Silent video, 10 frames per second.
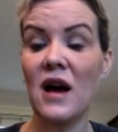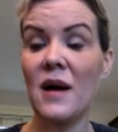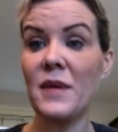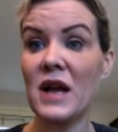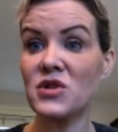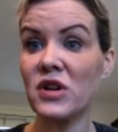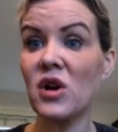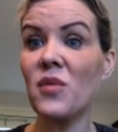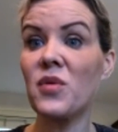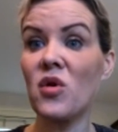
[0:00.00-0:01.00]

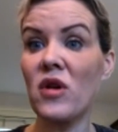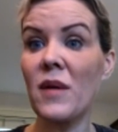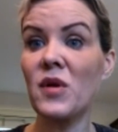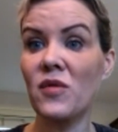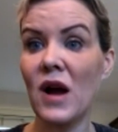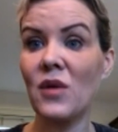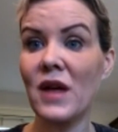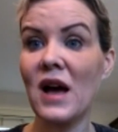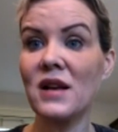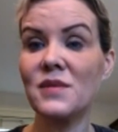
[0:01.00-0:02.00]
entering our program
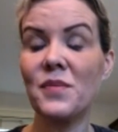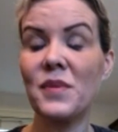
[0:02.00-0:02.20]
around that,